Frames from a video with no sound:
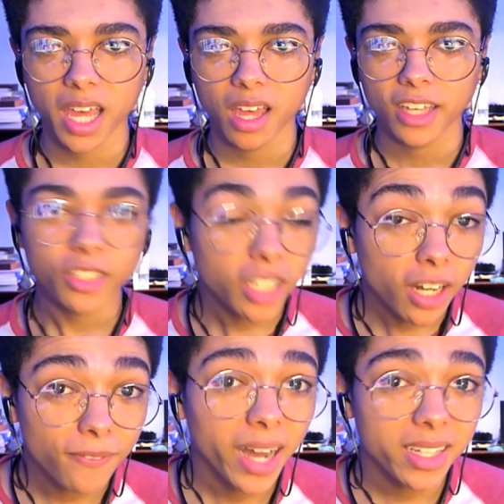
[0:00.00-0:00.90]
You're going to
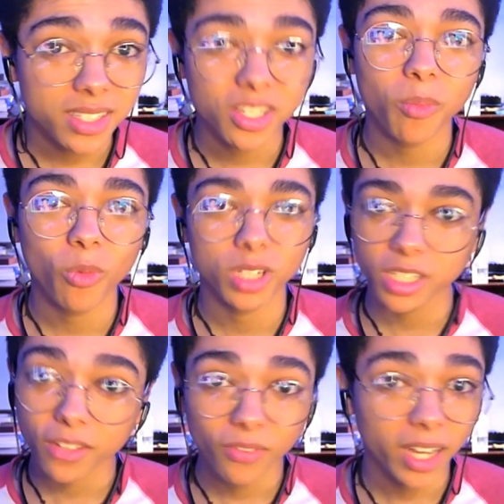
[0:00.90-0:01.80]

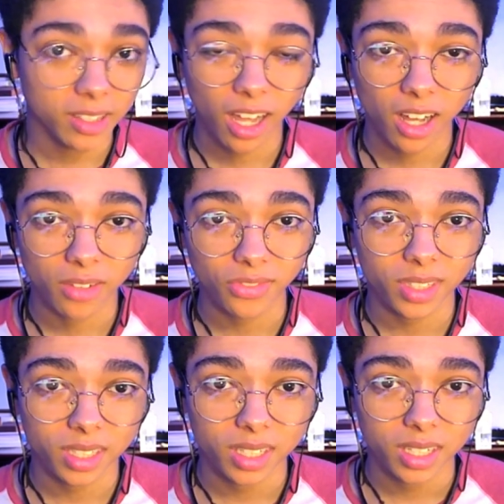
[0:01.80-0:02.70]
find love
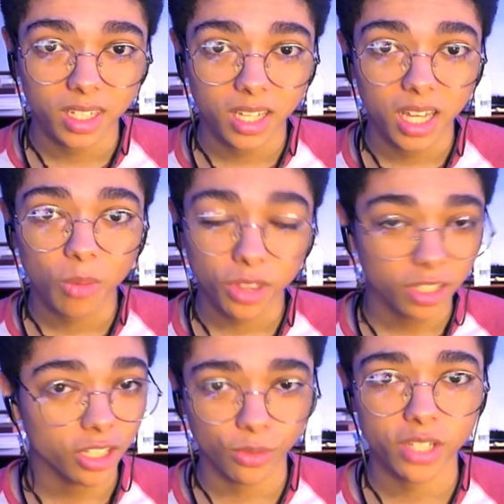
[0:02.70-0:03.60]
with an
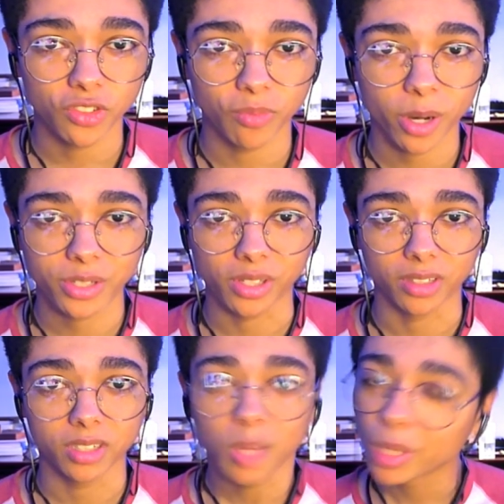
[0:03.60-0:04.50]
aggressive person,
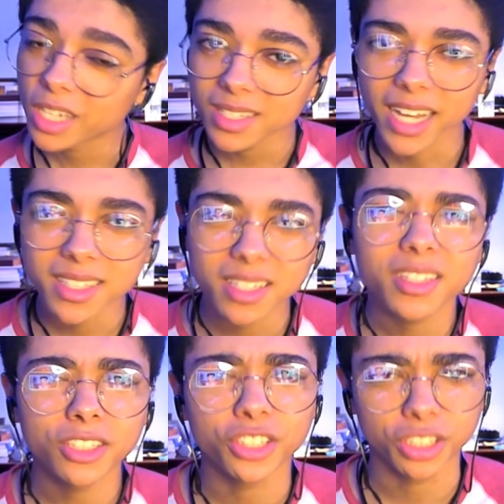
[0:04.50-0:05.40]
because that's the thing
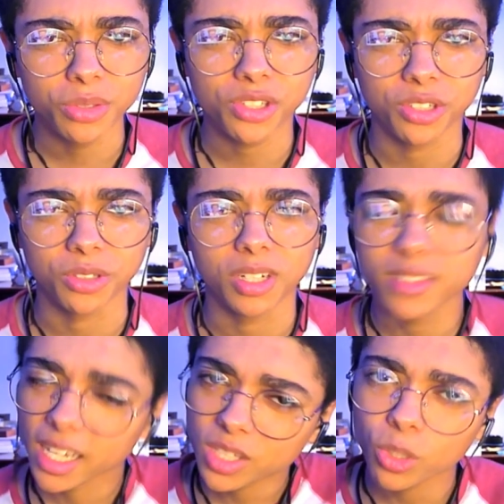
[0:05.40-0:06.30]
you're used to.
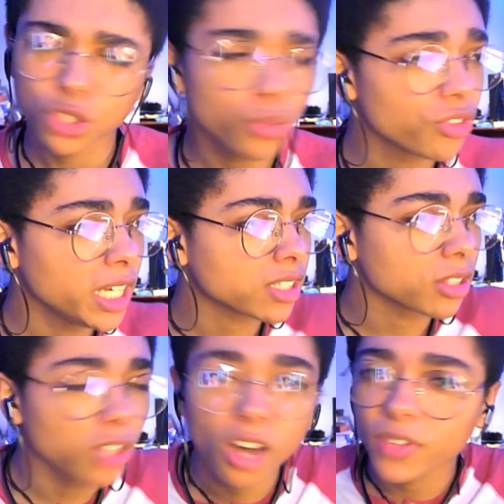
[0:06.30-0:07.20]
That's what you think
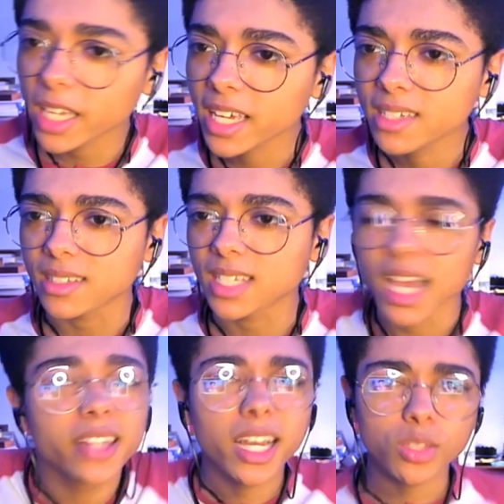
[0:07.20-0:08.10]
love is.
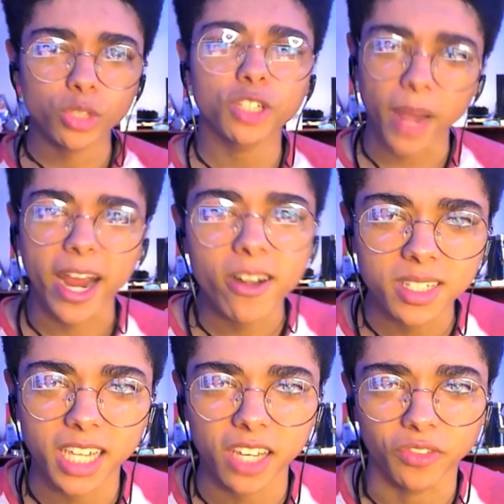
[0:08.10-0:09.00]
That's what your parents
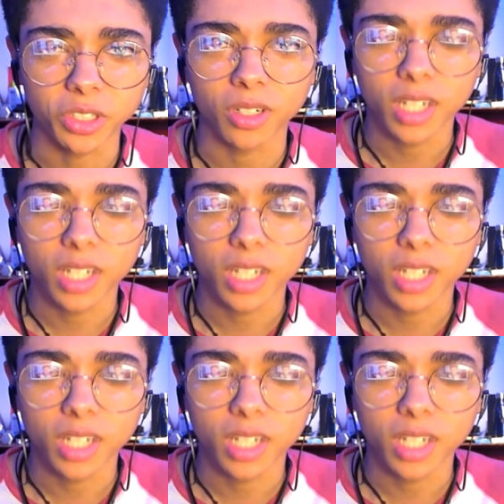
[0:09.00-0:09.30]
gave you.